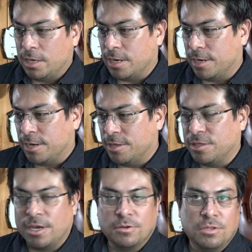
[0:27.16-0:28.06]

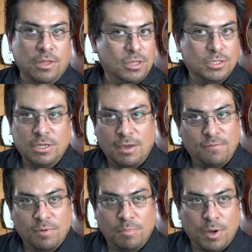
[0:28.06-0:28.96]
They are not the same
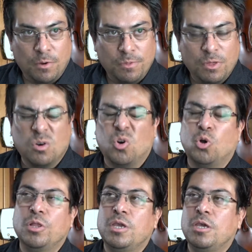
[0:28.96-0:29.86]
for both.
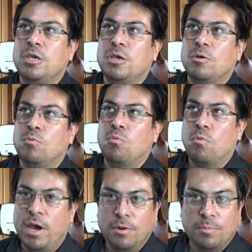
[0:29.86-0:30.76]
Only
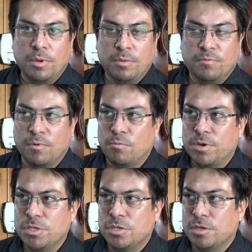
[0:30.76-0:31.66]
one of them for
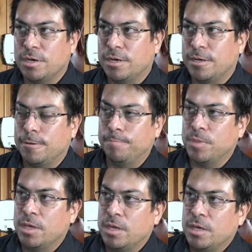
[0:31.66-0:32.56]
which
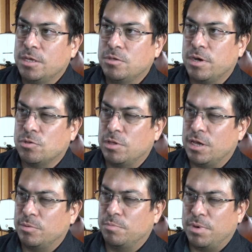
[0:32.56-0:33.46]
you actually
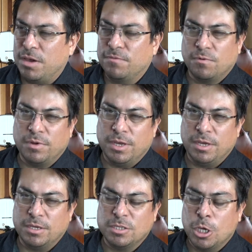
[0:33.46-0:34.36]
have to pay for
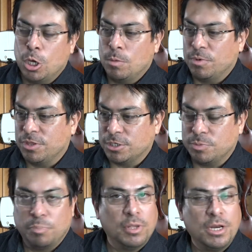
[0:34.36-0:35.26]
is, but there's
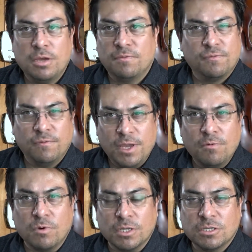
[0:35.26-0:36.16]
plenty of free
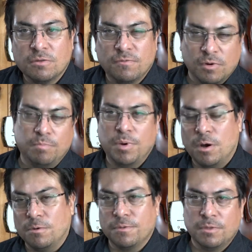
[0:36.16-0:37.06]
ones for
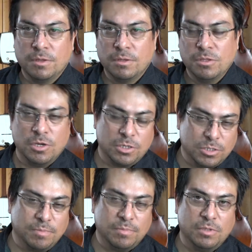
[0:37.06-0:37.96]
both,
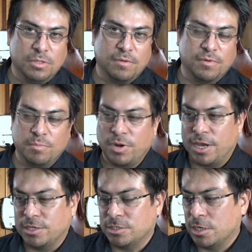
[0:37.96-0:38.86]
just different
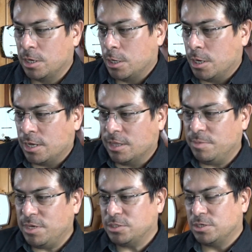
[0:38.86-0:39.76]
brands. Let
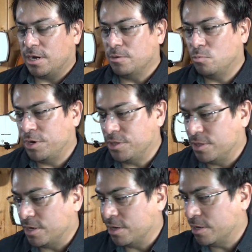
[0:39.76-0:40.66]
me start with
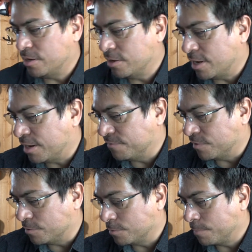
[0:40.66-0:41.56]
the
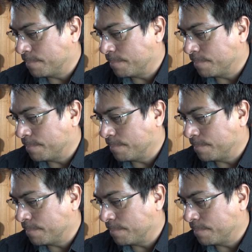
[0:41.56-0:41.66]
iPhone.